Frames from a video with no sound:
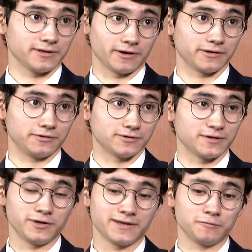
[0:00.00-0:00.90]
it on the news,
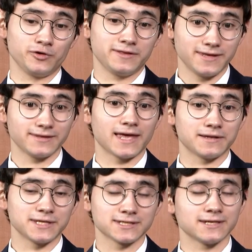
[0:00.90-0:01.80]
and we think
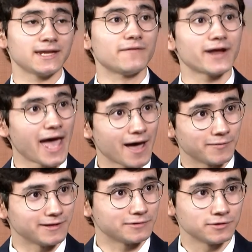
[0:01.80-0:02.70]
that this can never
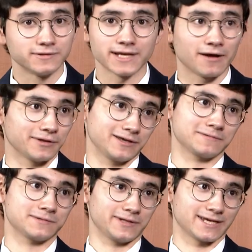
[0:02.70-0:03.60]
happen to a town like
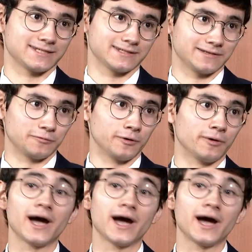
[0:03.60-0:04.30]
Lexington. Well,